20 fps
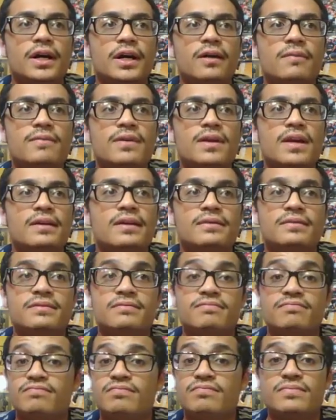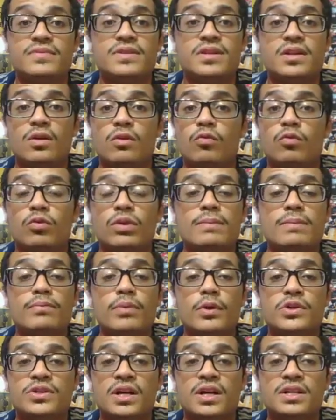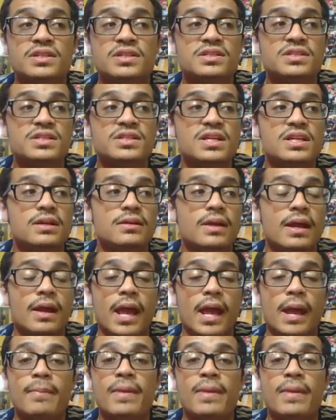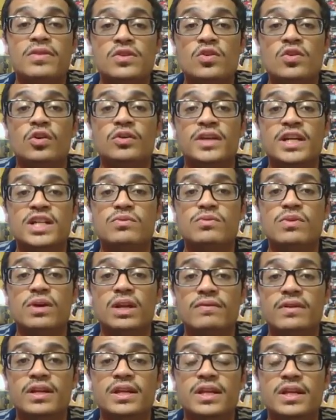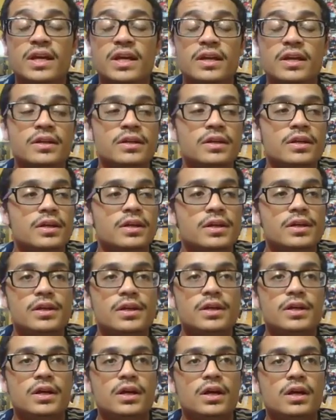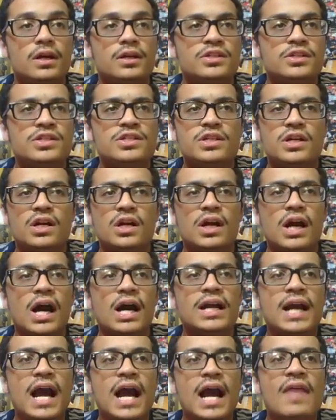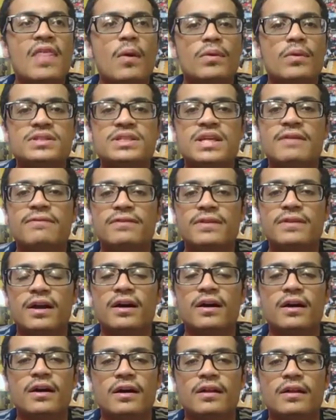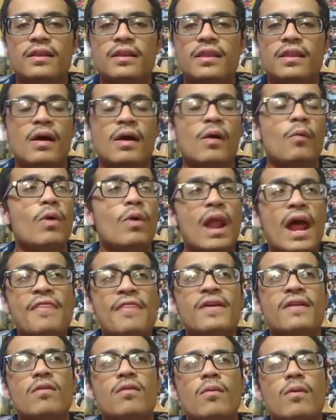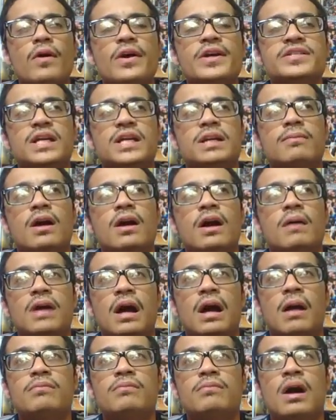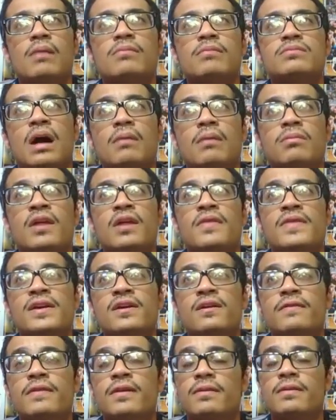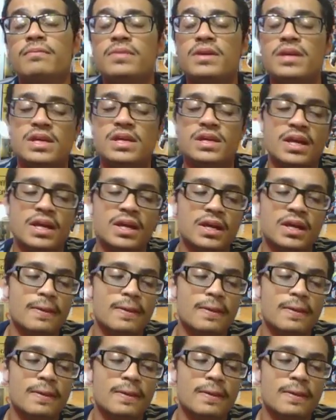he had, you know, really burst onto the scene and made the New York Knicks relevant again, and just a guy that was definitely when I think of Amare Stoudemeire, I'm going to think of him being